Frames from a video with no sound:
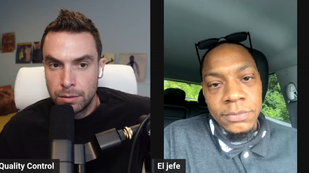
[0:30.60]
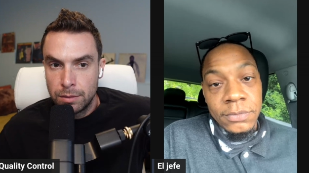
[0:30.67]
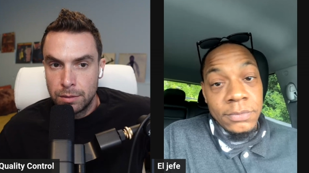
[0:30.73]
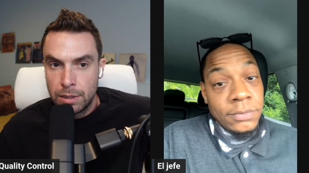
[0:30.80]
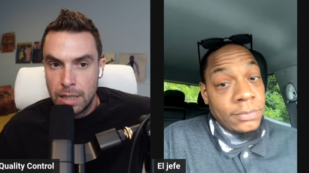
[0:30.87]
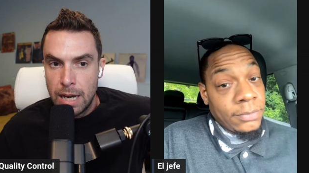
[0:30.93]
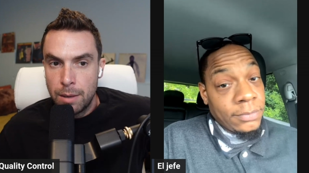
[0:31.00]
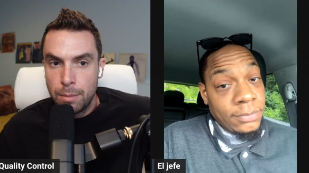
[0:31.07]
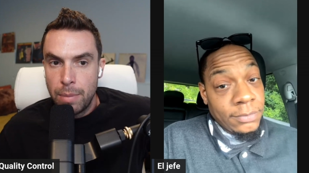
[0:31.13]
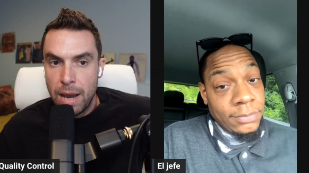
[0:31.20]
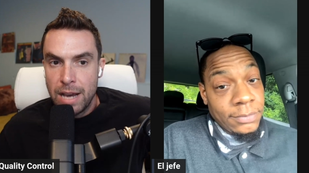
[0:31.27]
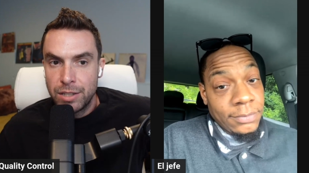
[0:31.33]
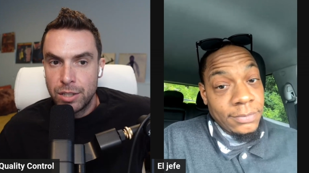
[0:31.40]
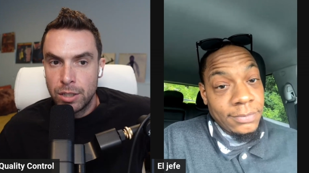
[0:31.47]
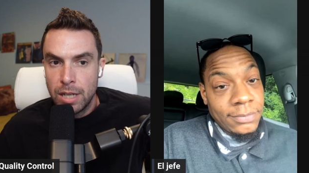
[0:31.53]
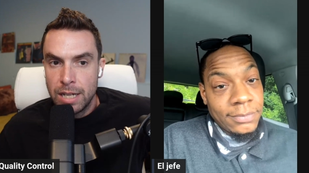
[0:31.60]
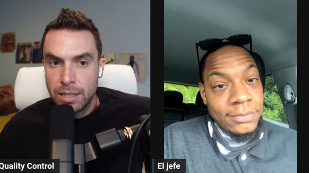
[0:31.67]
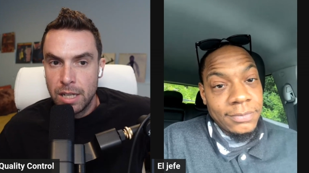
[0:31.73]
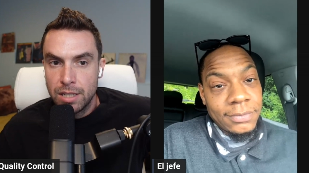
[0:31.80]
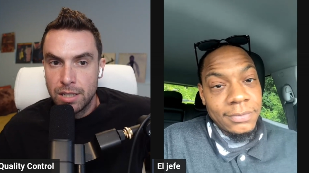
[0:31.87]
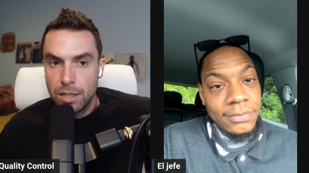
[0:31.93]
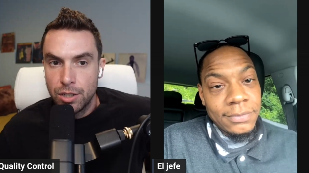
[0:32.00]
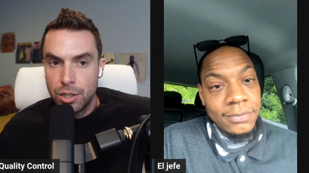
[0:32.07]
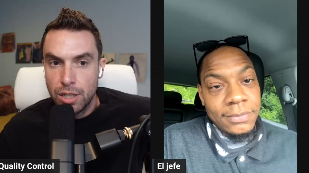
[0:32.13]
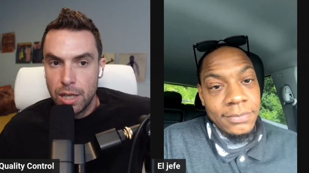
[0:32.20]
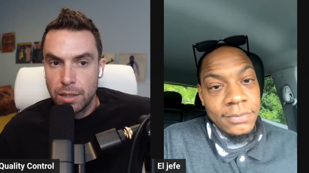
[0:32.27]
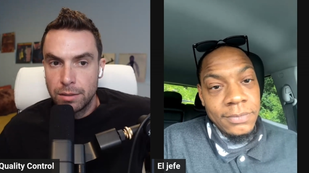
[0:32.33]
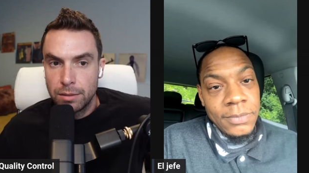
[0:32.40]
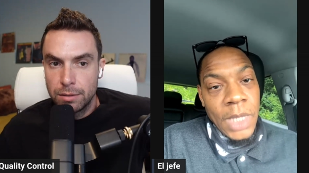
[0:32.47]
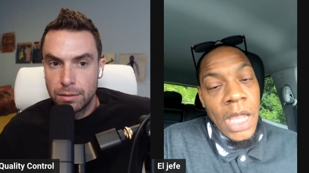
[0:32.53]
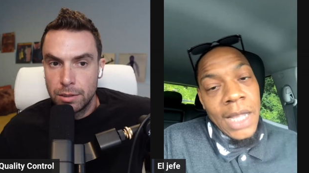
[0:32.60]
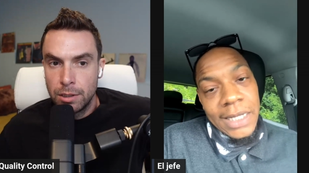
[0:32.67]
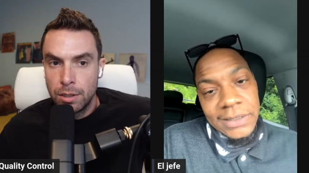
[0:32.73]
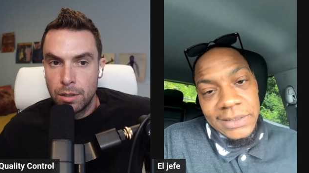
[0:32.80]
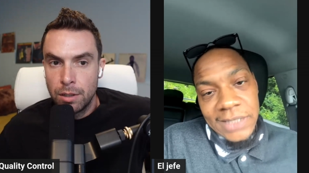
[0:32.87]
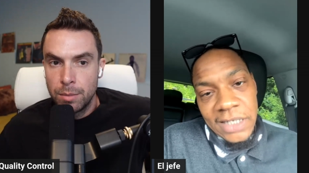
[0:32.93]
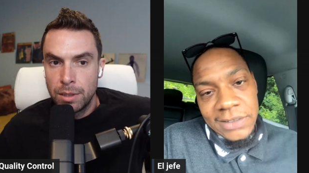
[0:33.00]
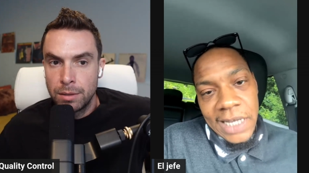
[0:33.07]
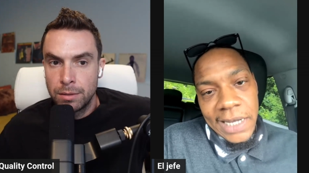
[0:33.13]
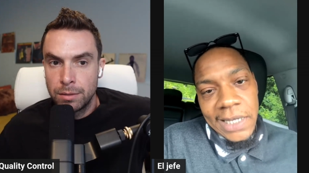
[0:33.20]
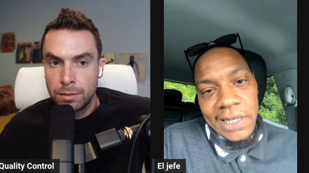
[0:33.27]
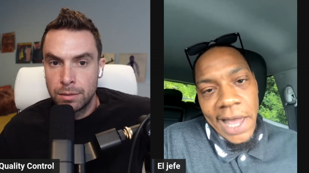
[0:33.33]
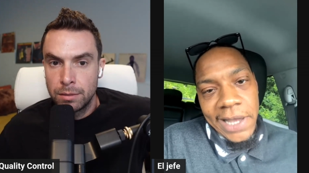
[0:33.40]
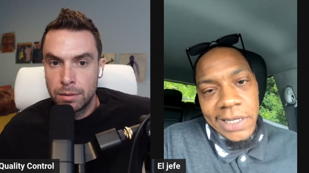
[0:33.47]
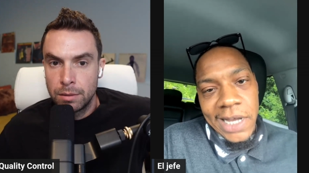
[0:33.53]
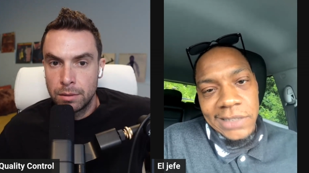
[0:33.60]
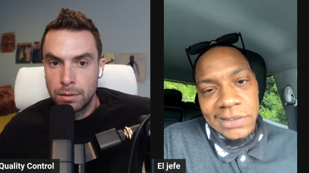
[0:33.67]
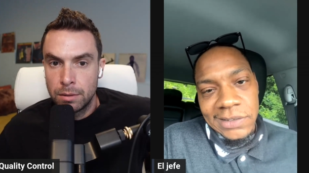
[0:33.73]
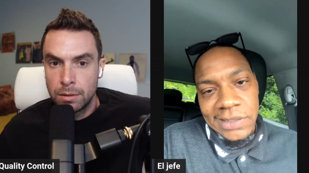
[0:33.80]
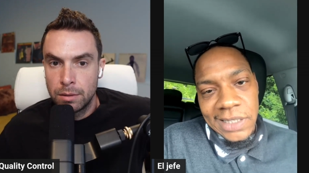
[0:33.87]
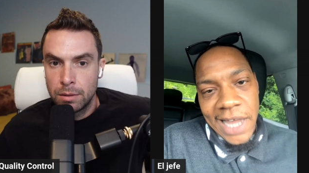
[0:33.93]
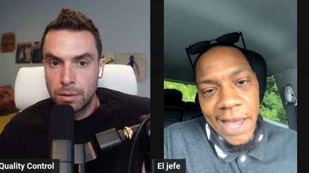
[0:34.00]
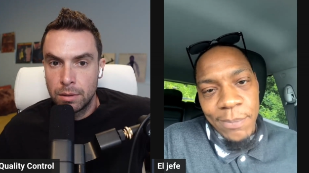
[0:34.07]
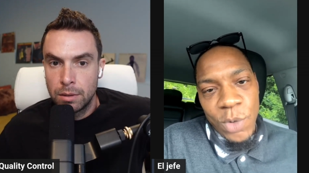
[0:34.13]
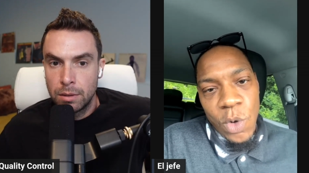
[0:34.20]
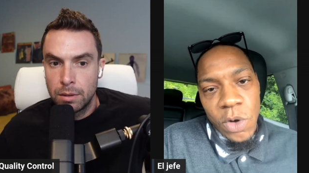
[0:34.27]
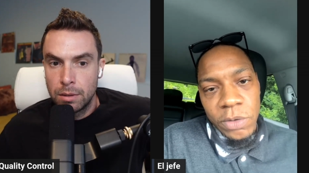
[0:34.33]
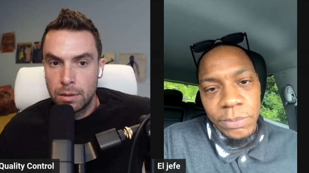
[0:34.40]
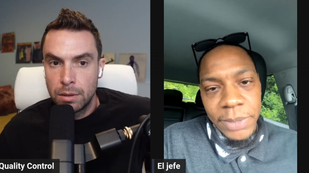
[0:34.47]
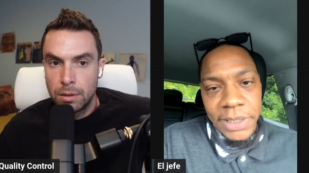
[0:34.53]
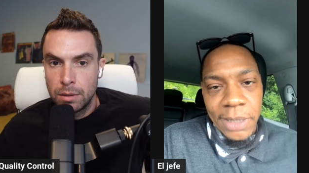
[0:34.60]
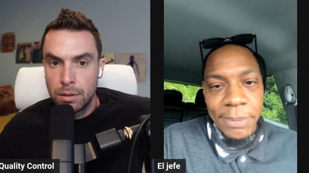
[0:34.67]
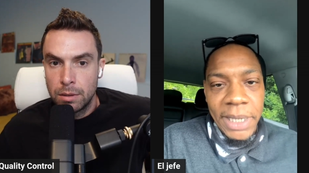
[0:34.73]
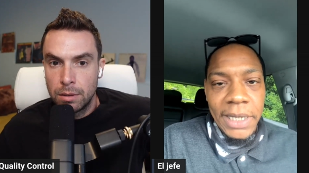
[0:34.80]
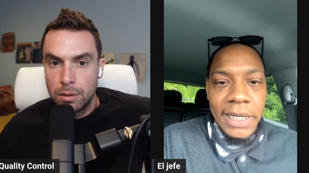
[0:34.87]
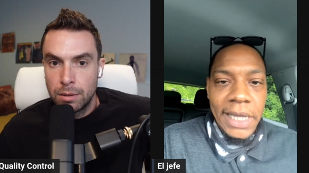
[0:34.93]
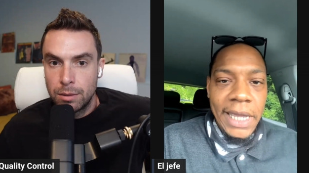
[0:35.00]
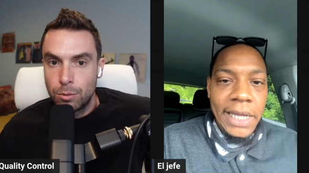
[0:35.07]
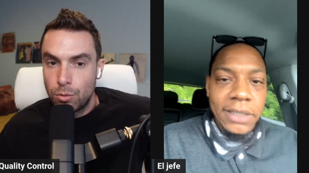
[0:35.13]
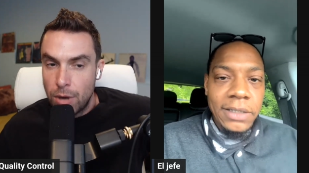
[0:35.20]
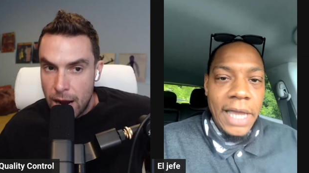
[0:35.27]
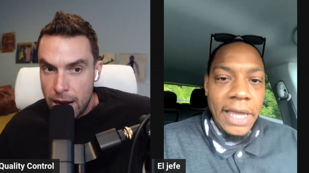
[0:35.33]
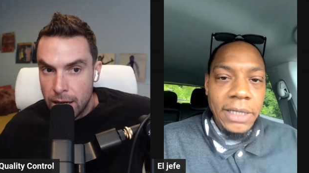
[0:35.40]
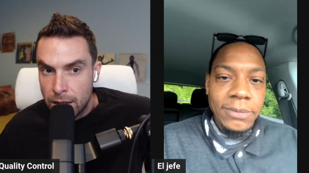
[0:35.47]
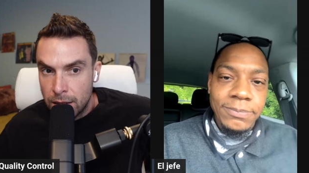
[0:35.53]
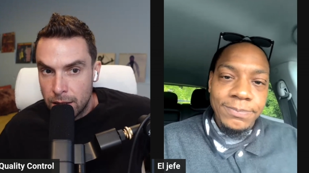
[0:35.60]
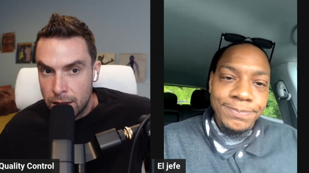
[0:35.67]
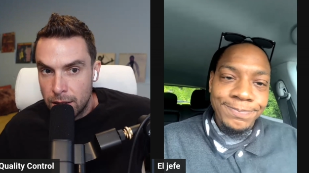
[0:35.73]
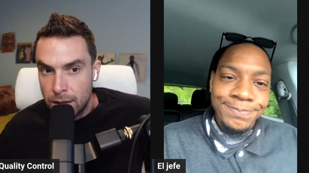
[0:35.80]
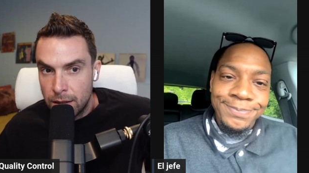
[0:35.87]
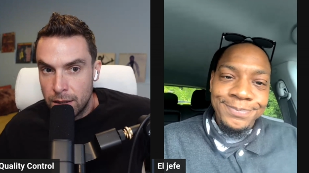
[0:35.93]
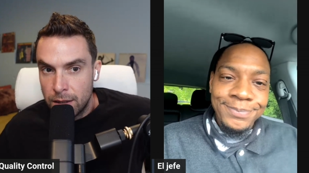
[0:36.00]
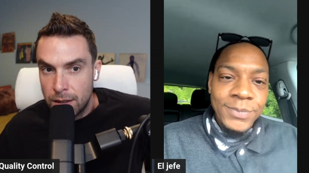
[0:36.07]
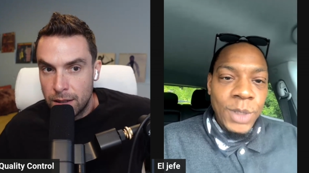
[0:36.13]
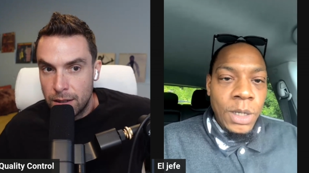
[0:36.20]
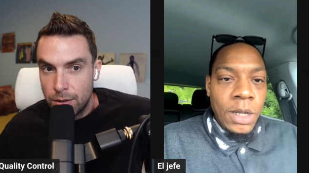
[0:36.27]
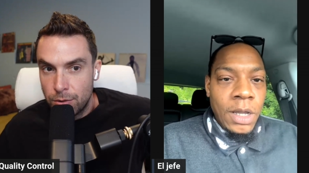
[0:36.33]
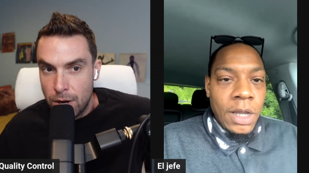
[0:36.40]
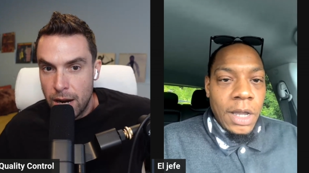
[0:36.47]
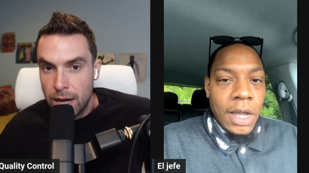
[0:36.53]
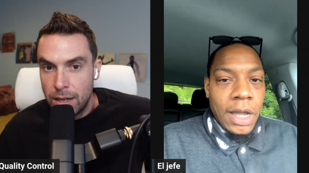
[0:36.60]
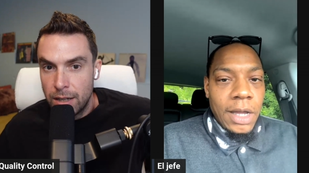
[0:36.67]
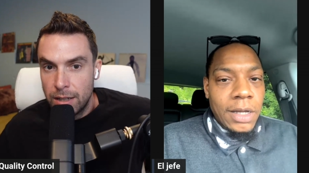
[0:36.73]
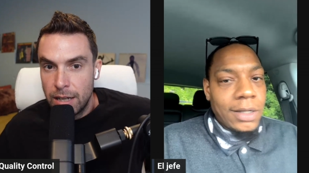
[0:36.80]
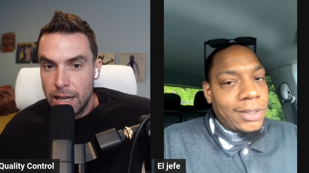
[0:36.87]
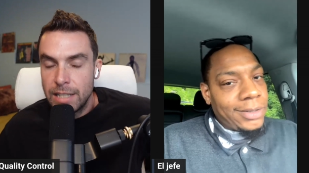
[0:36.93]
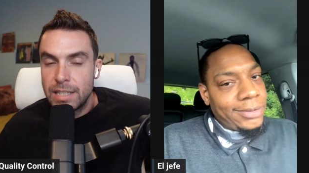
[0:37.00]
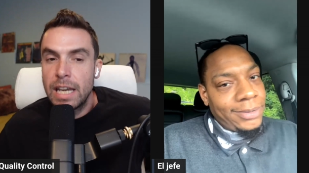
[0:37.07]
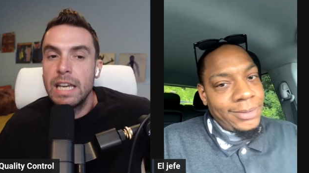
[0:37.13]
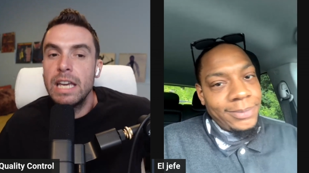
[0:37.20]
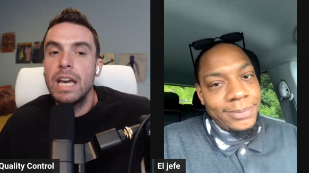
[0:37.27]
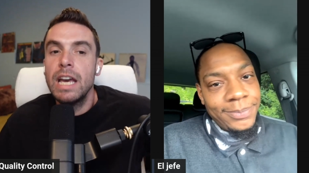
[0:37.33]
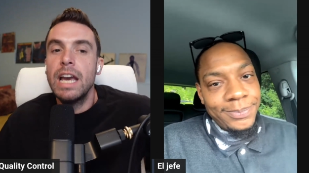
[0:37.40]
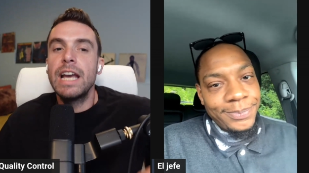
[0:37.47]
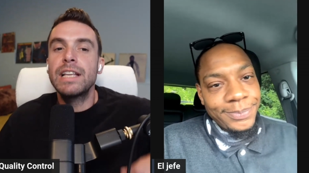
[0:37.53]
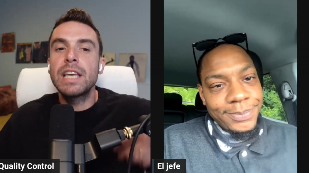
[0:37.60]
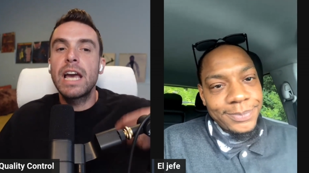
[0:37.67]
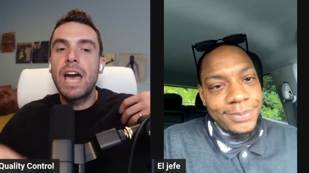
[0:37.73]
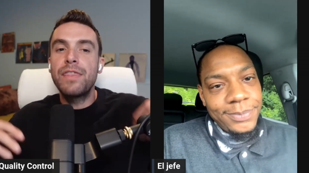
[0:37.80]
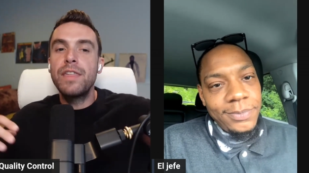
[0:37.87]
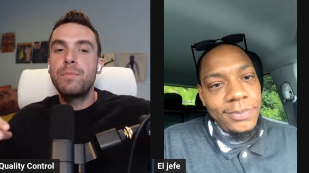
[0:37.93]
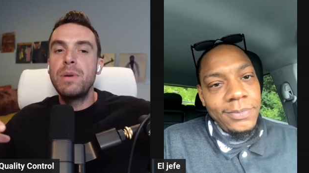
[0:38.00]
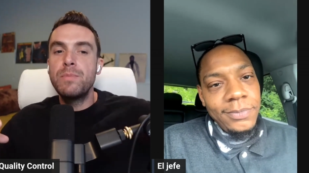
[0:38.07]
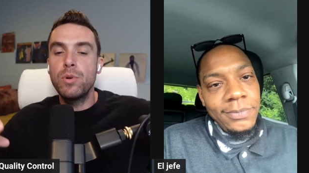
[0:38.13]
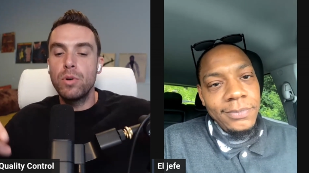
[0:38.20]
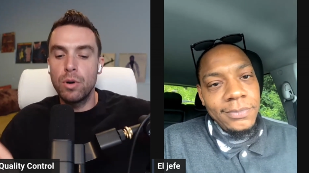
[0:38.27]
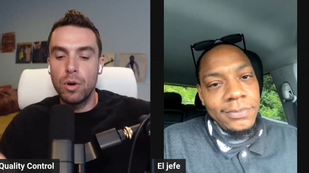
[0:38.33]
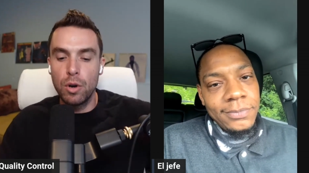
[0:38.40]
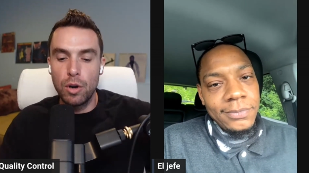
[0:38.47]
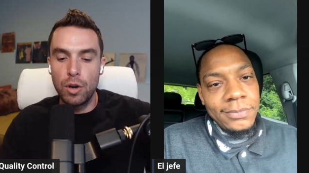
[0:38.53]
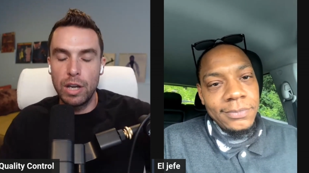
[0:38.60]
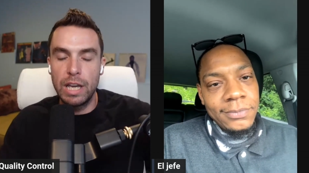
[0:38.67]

Speaker 1: kind of bastardize that skill set. You know, It
Speaker 2: sounds like he like Cousins a lot more. But I mean, again, right,
Speaker 1: right. It's like he. It's like I think people he